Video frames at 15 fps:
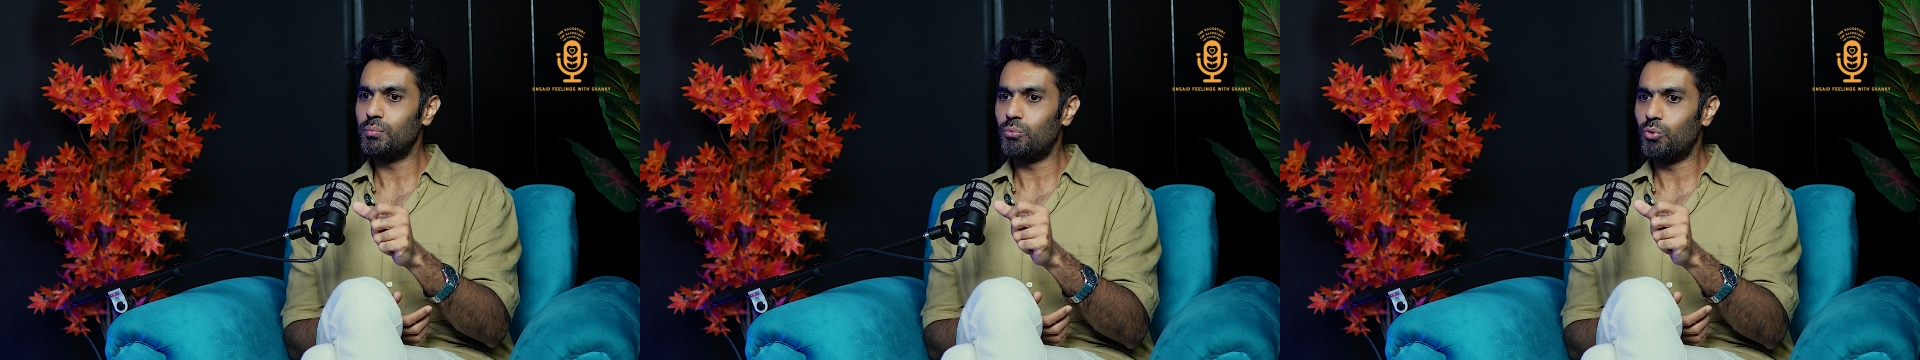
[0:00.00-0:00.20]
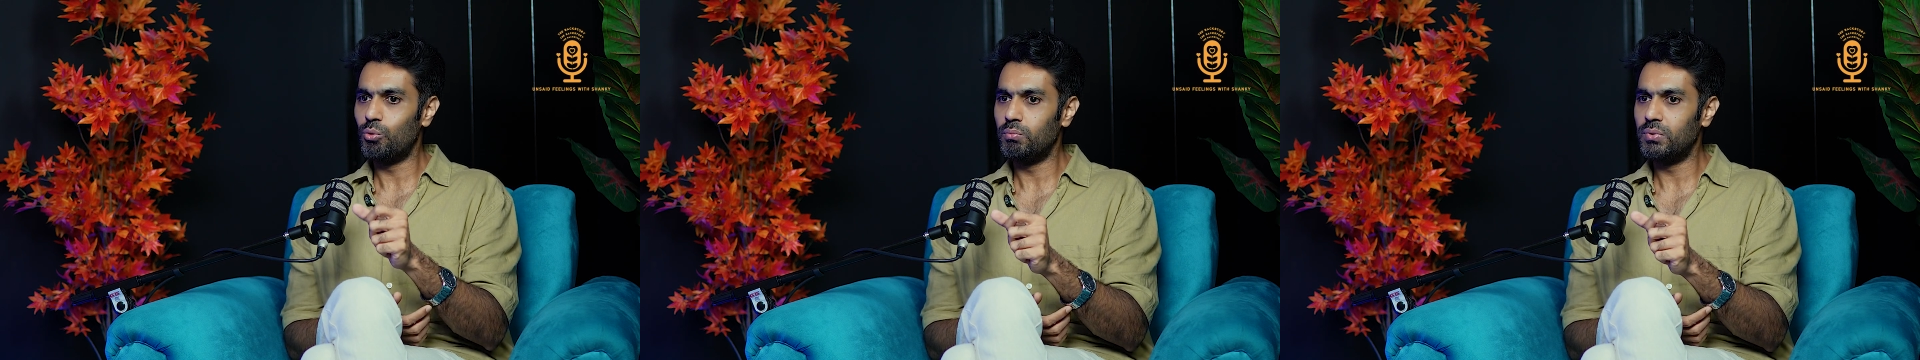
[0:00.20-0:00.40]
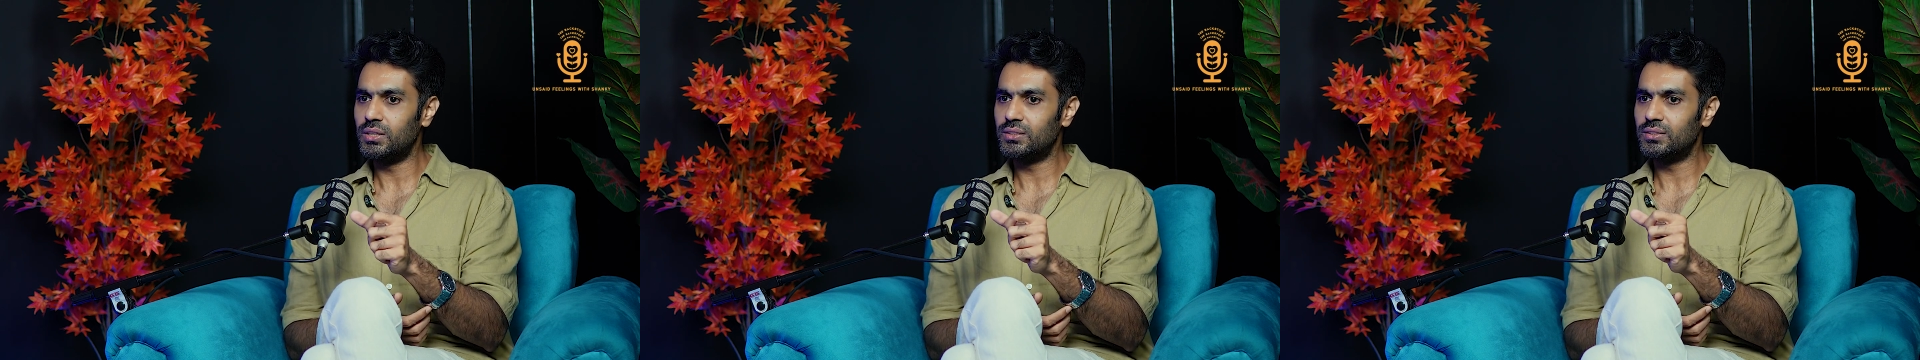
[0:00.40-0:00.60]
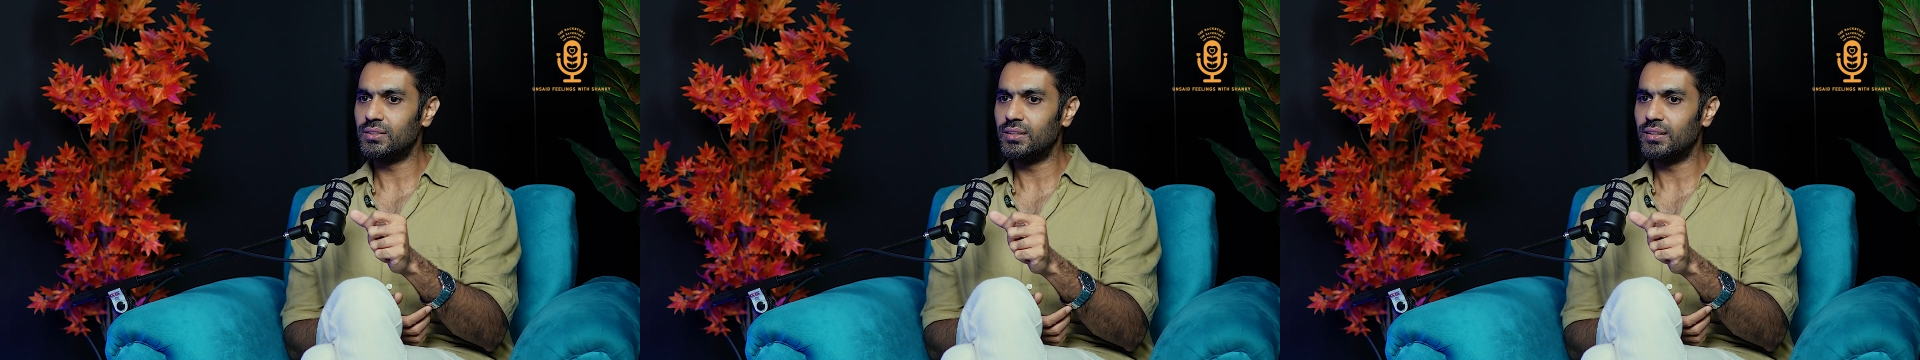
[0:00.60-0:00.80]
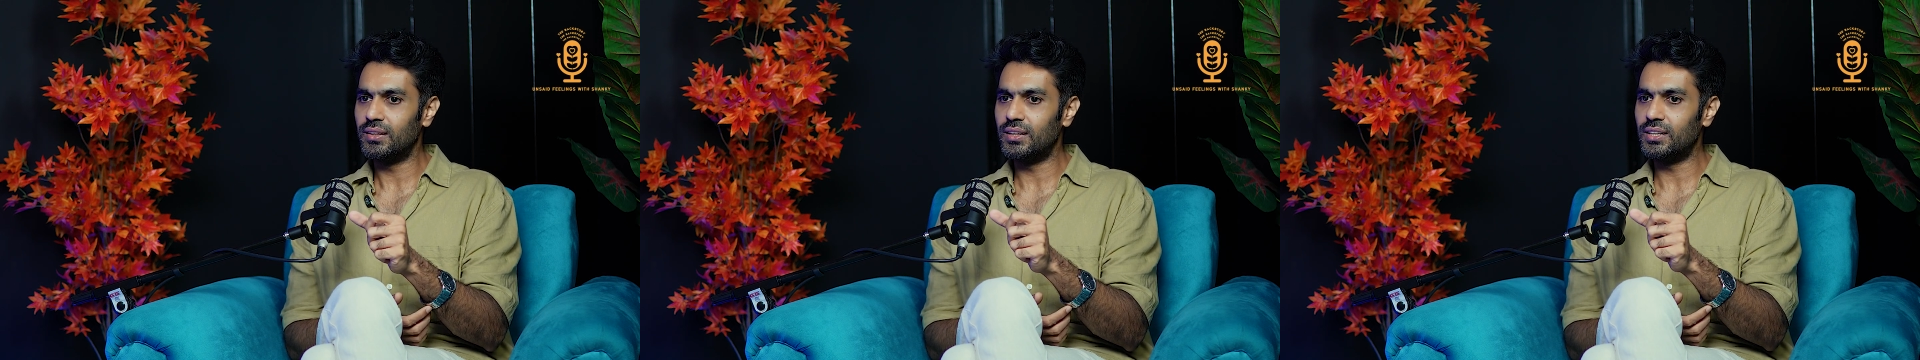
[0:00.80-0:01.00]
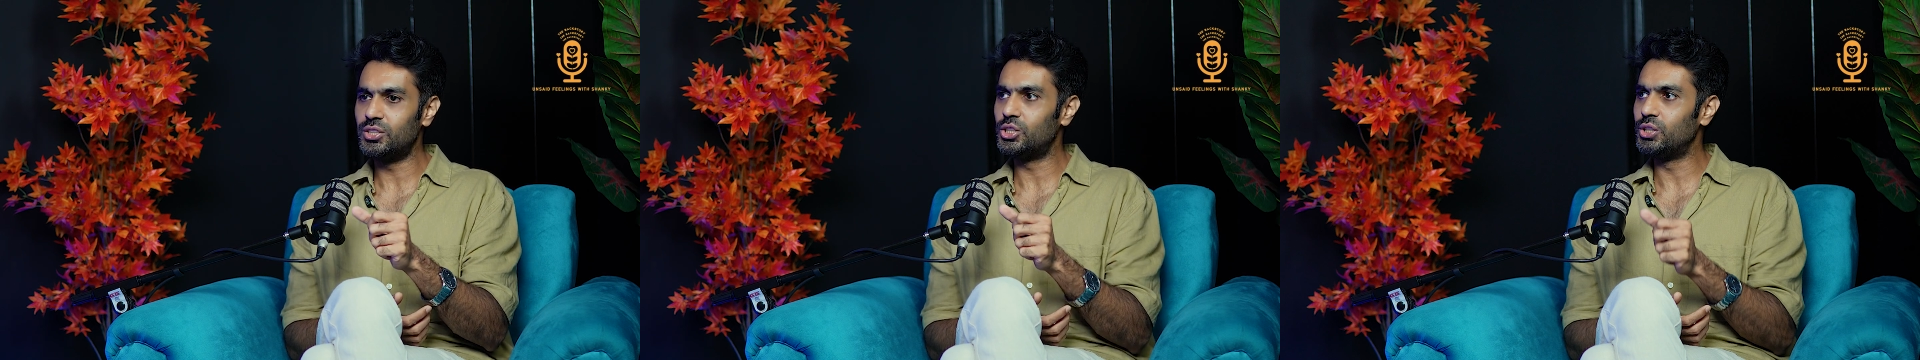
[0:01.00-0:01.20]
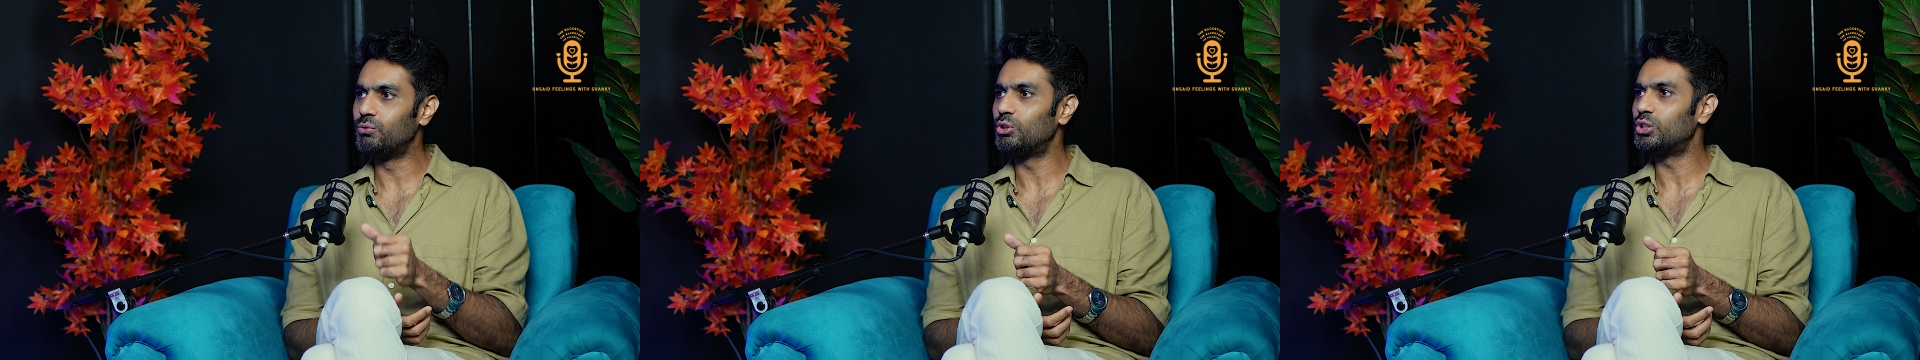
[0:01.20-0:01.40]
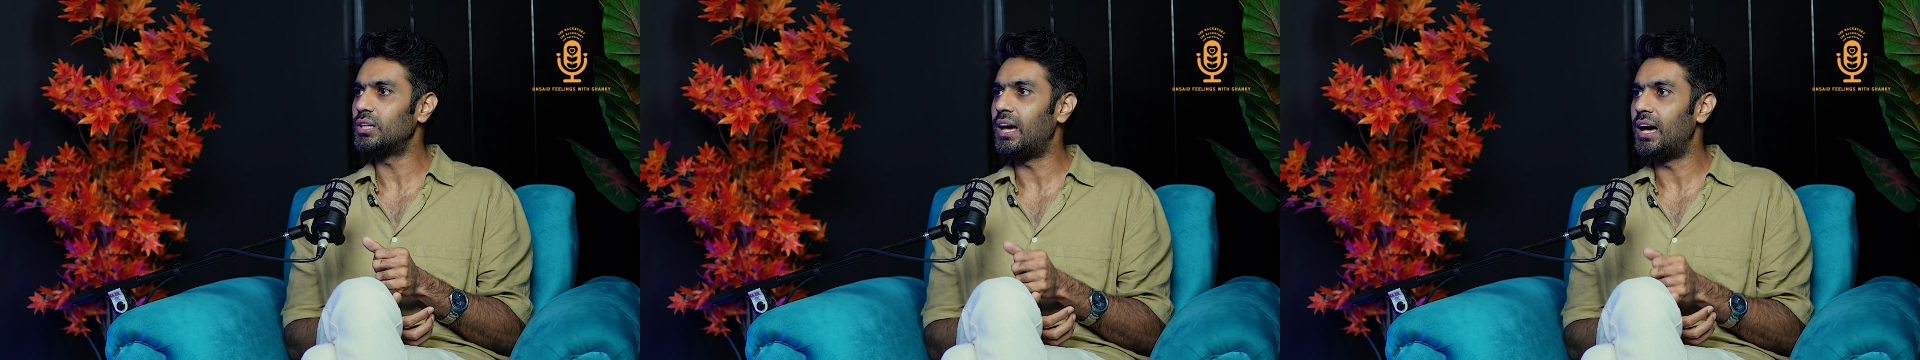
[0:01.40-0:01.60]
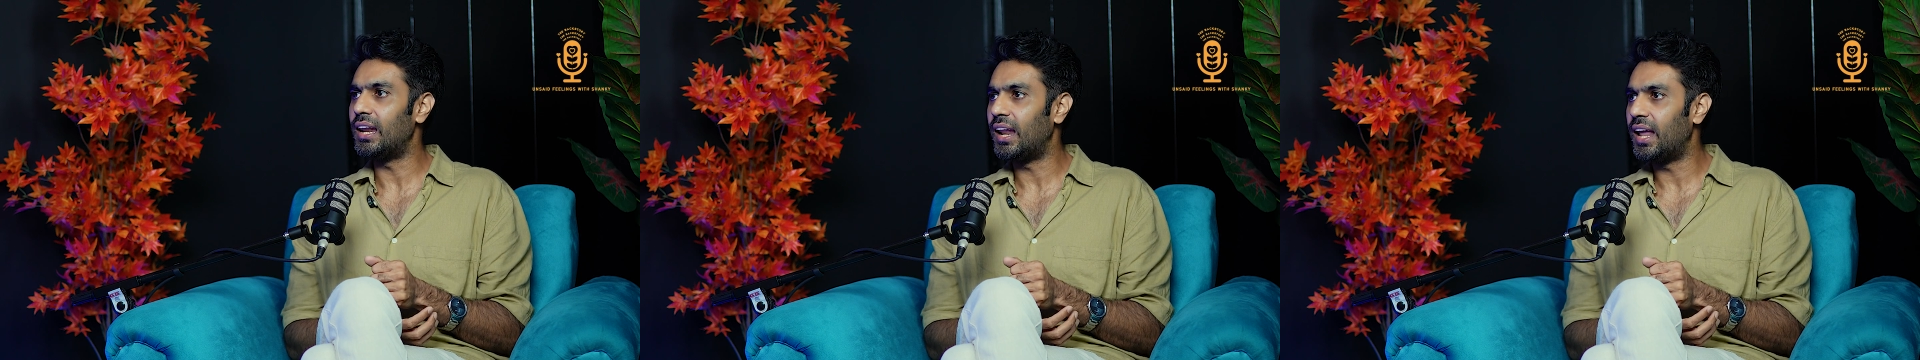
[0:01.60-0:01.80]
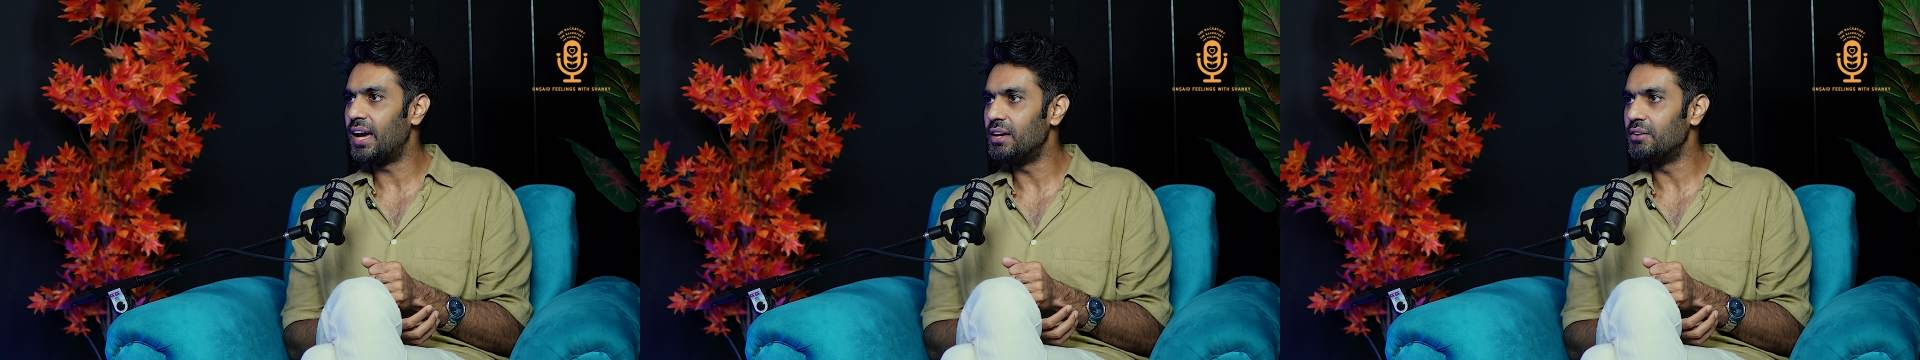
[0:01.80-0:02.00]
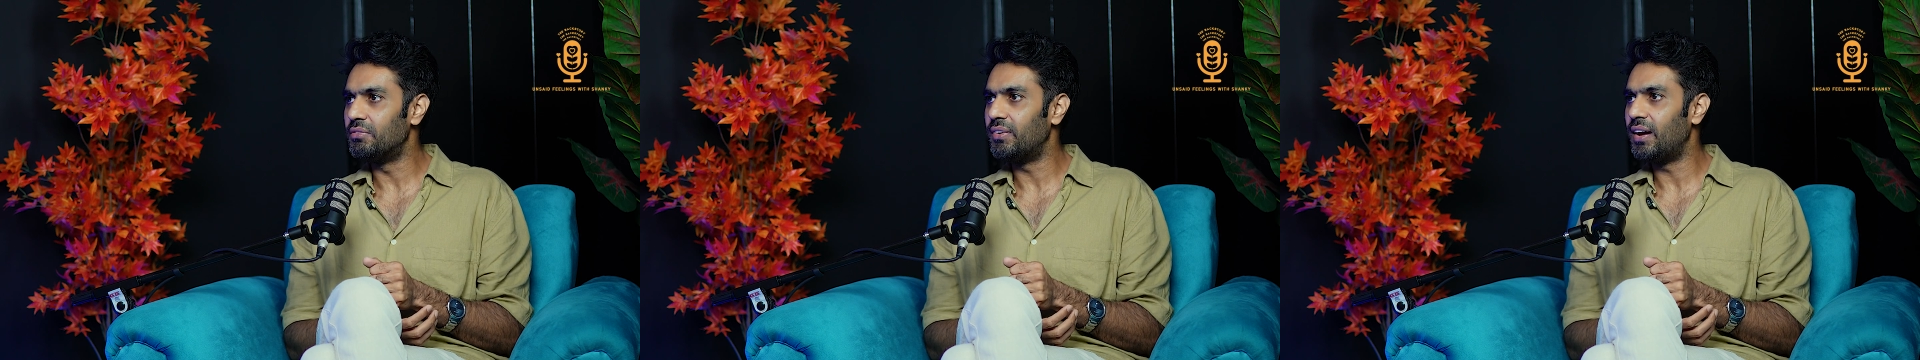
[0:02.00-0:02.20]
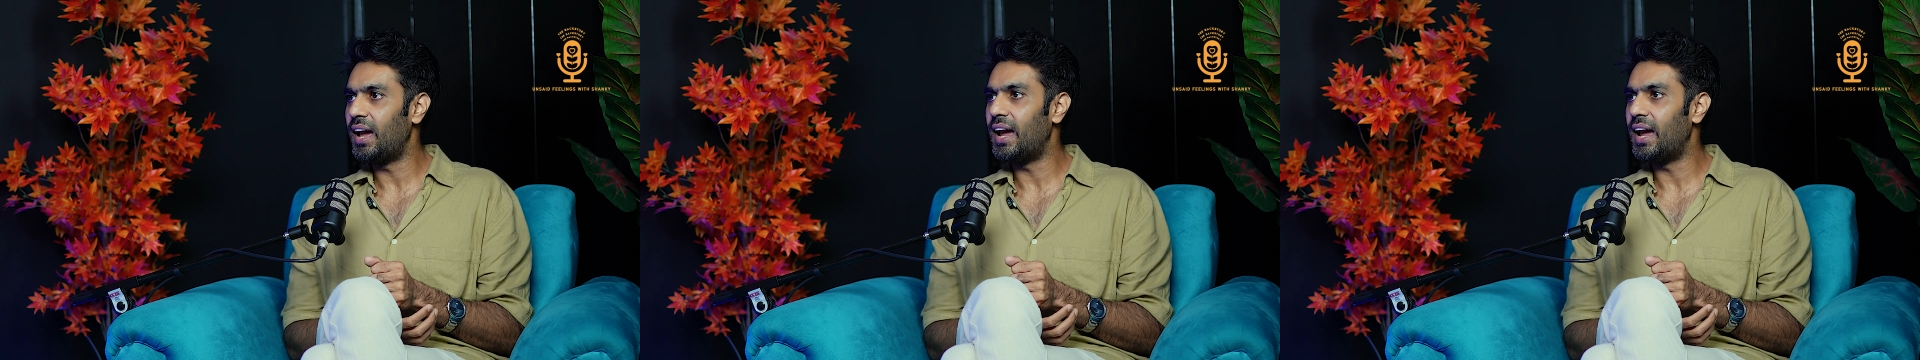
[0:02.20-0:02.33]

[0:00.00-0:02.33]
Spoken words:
moments that she was alive,